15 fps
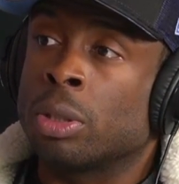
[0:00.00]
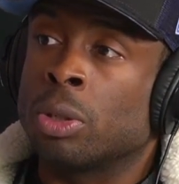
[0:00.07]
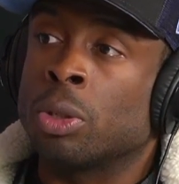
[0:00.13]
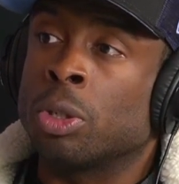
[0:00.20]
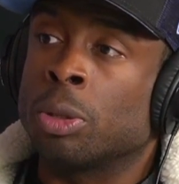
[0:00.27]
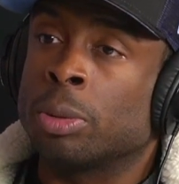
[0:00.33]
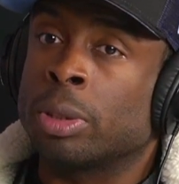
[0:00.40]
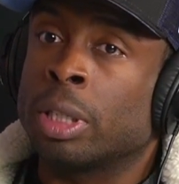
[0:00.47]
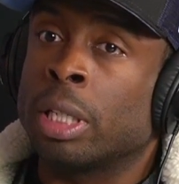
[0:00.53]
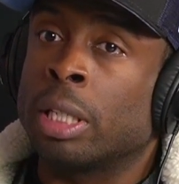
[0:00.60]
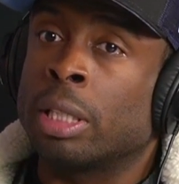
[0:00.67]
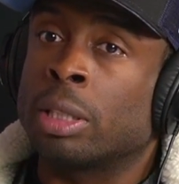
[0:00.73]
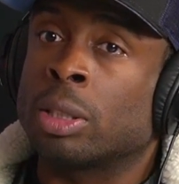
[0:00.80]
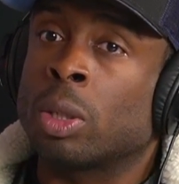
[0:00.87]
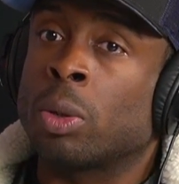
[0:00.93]
You know what I'm
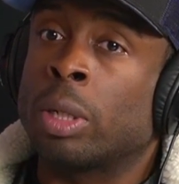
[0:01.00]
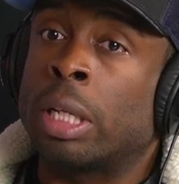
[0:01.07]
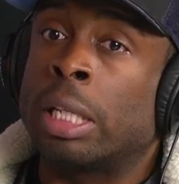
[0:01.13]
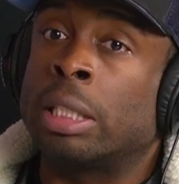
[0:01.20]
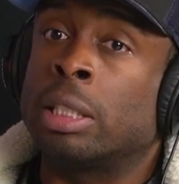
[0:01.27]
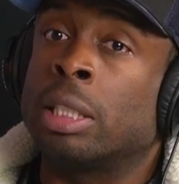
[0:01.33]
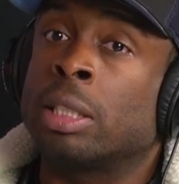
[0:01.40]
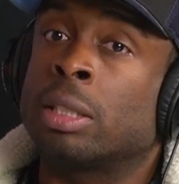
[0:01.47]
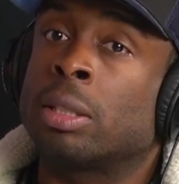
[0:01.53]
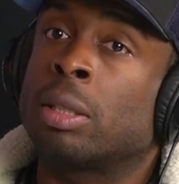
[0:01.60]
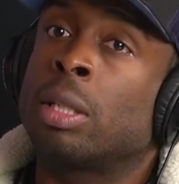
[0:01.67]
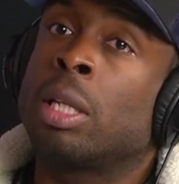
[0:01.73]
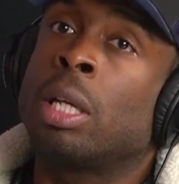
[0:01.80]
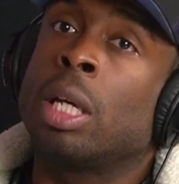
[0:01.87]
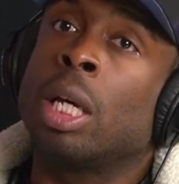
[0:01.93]
saying? And so it
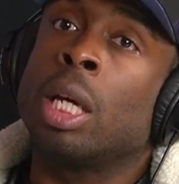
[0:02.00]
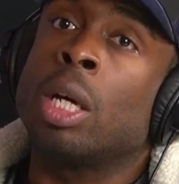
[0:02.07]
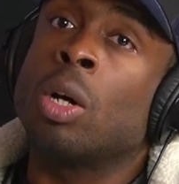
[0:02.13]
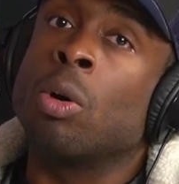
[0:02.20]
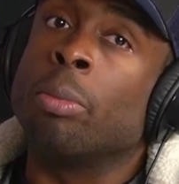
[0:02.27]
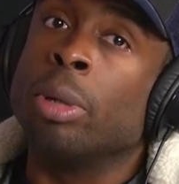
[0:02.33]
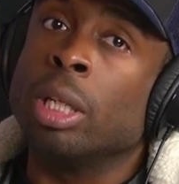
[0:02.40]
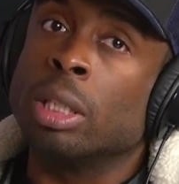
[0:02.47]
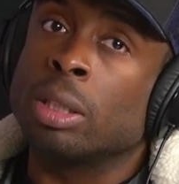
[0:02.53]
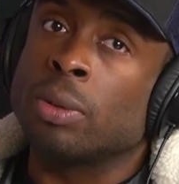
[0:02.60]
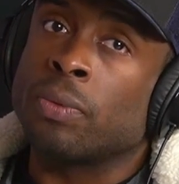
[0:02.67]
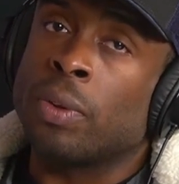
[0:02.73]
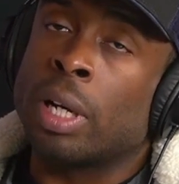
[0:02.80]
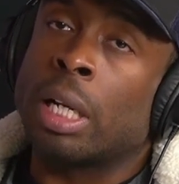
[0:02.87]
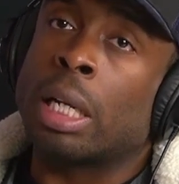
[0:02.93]
helped me to
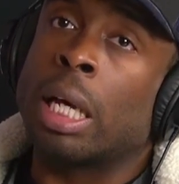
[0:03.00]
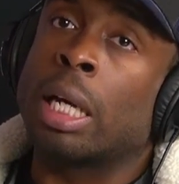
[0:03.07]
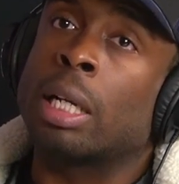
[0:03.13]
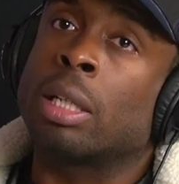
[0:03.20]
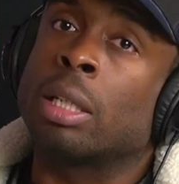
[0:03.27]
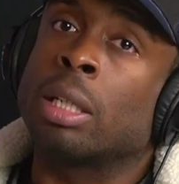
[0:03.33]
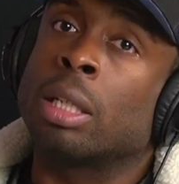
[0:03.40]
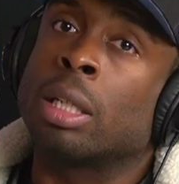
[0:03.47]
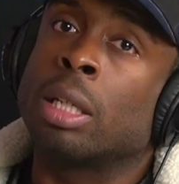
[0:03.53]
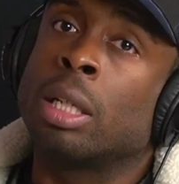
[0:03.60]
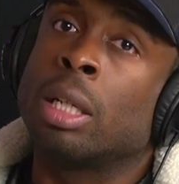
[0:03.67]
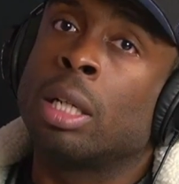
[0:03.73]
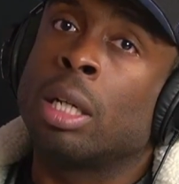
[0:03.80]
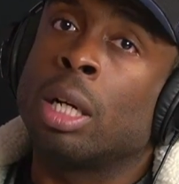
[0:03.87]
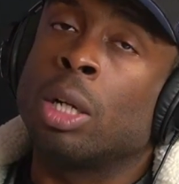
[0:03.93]
find like a
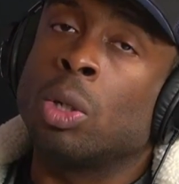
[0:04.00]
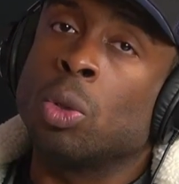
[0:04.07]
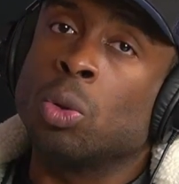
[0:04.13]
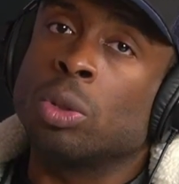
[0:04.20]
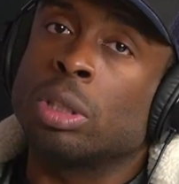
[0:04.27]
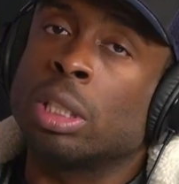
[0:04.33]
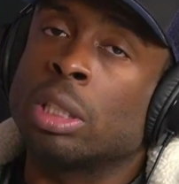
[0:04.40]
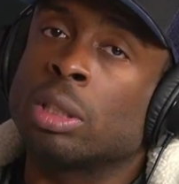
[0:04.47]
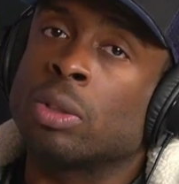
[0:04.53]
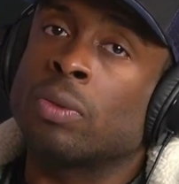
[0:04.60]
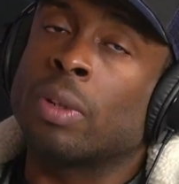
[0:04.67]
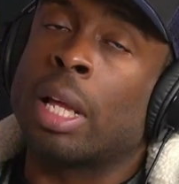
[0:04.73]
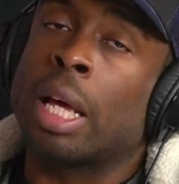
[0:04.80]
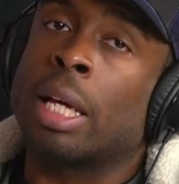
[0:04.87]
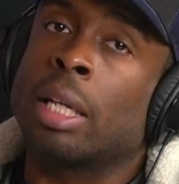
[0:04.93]
new sense of
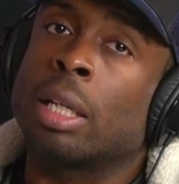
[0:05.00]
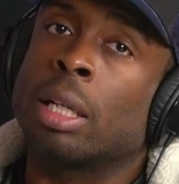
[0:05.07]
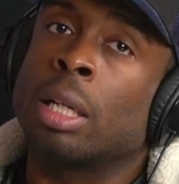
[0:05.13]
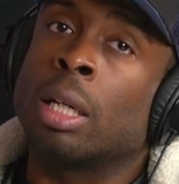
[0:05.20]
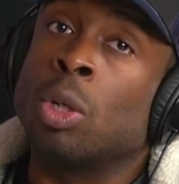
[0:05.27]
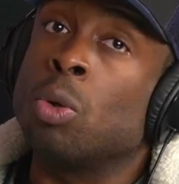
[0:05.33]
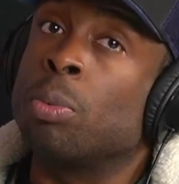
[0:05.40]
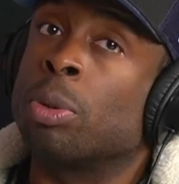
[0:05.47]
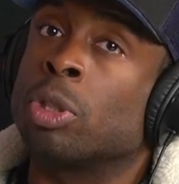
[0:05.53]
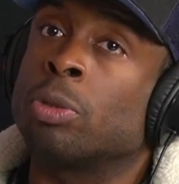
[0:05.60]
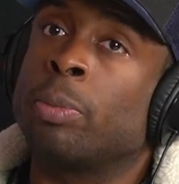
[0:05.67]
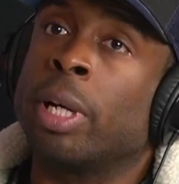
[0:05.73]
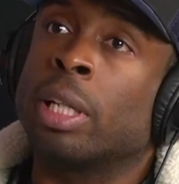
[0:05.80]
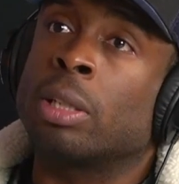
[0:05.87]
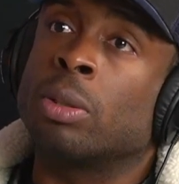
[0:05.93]
like a new
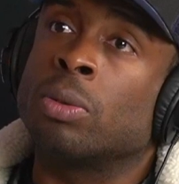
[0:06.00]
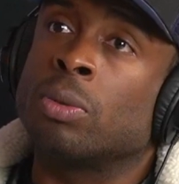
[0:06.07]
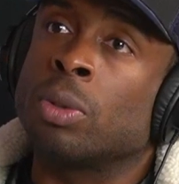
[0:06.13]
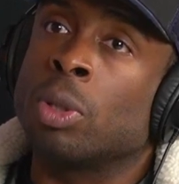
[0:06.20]
perspective.